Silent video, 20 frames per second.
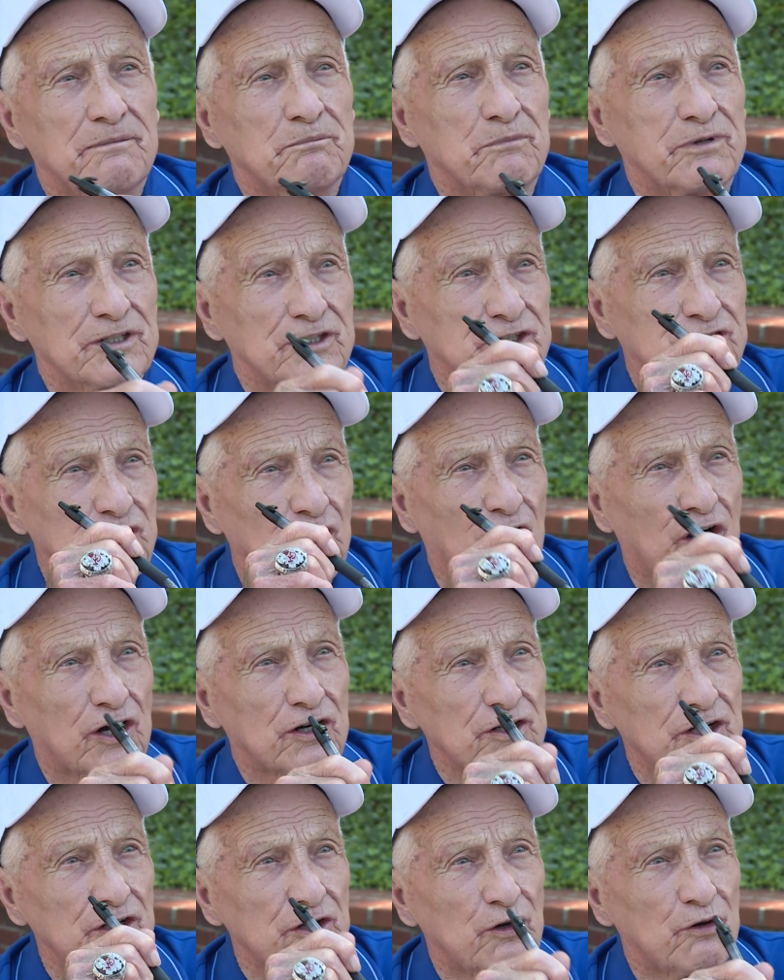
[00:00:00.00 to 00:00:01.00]
But
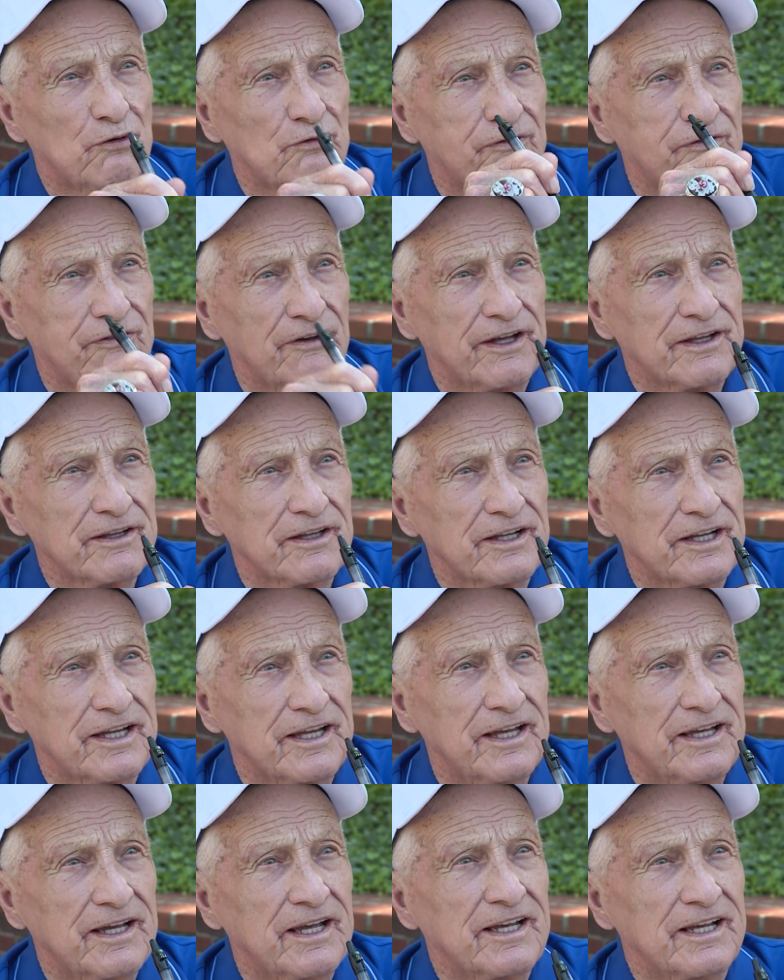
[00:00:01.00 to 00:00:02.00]
Charlie O.
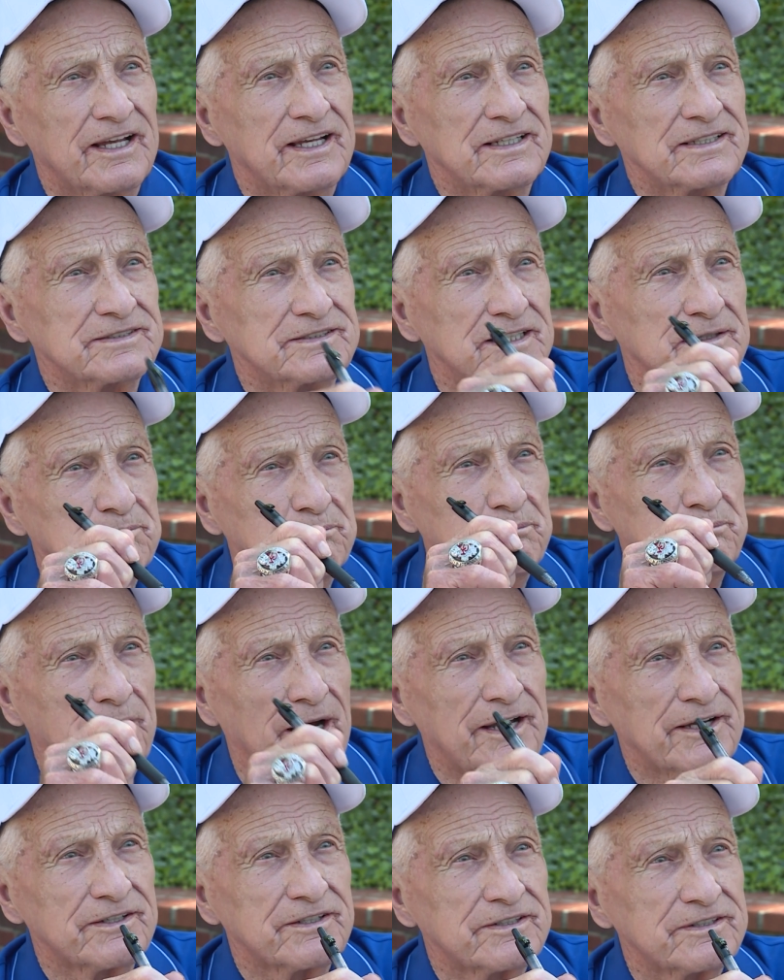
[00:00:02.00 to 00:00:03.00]
Finley is the
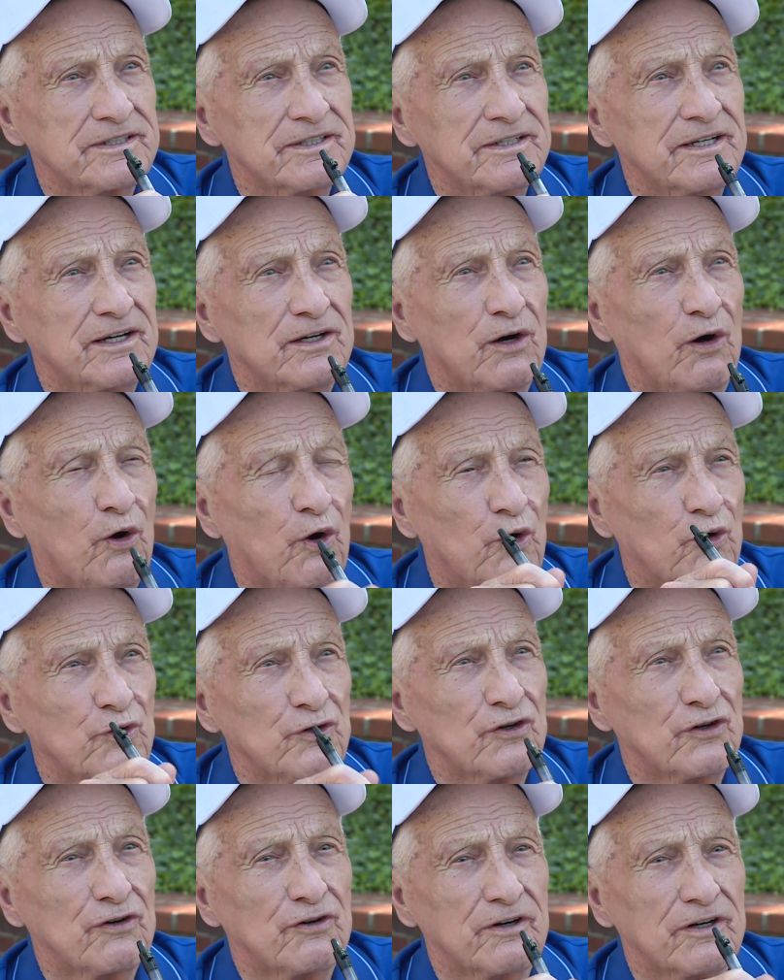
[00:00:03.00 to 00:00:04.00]
best
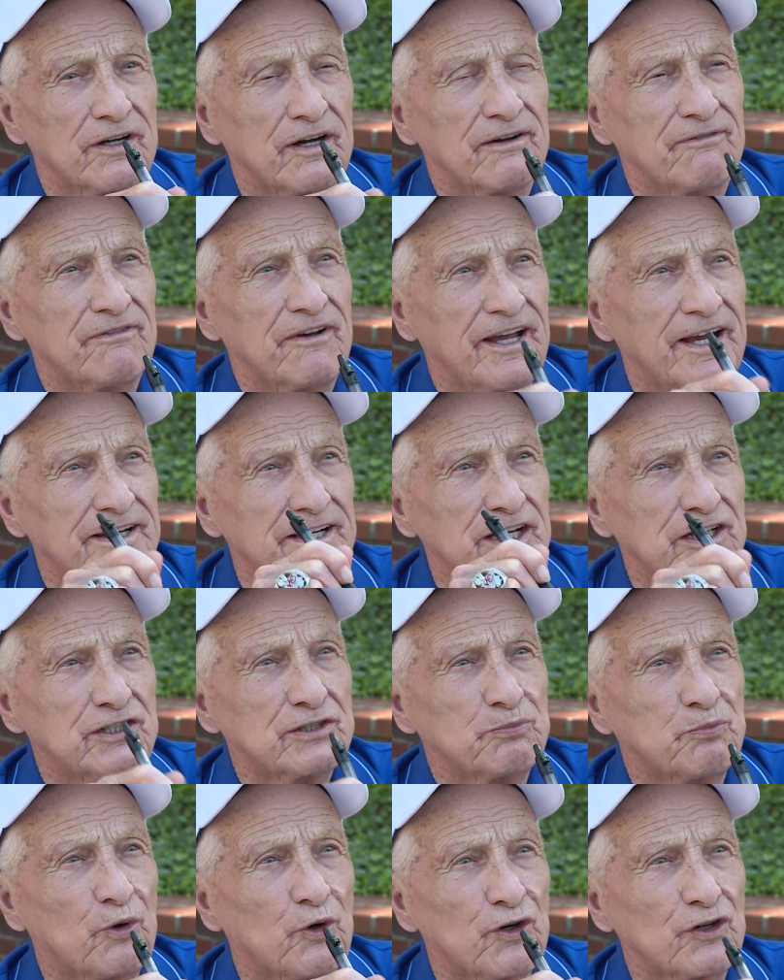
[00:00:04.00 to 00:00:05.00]
owner of any
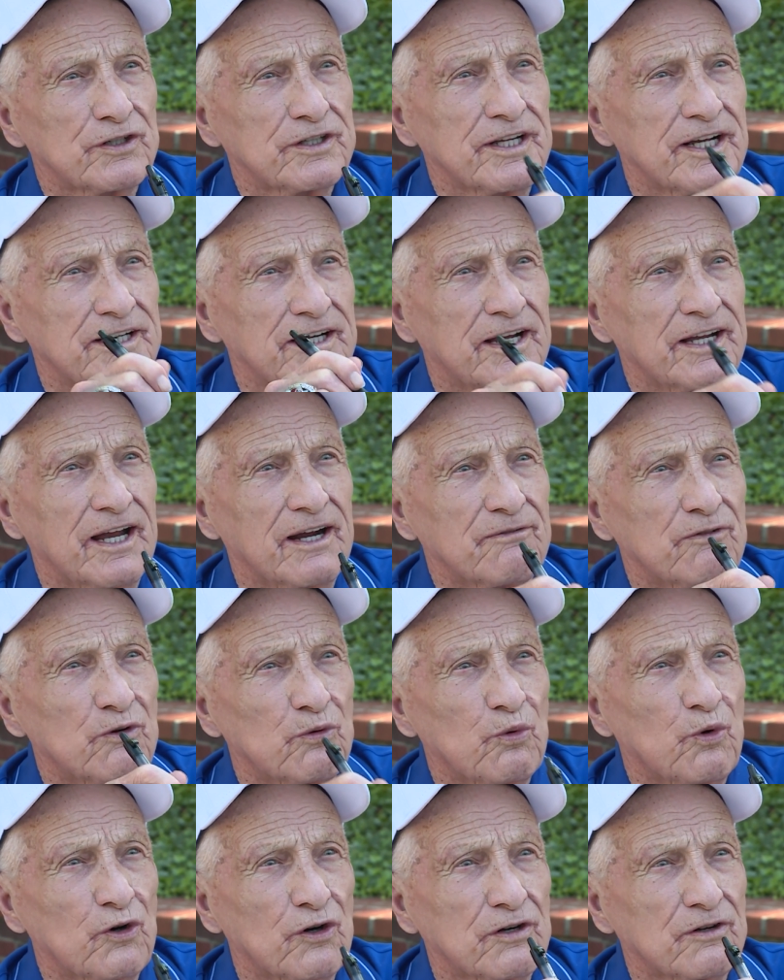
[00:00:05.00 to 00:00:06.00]
sport that I ever
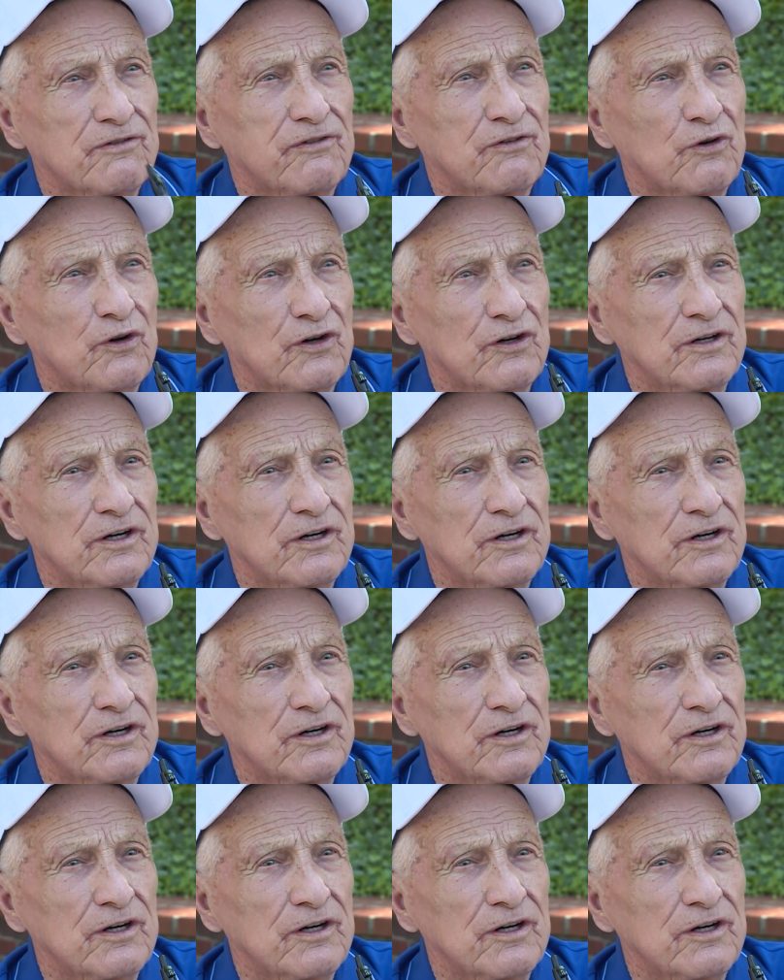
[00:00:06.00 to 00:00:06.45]
worked for.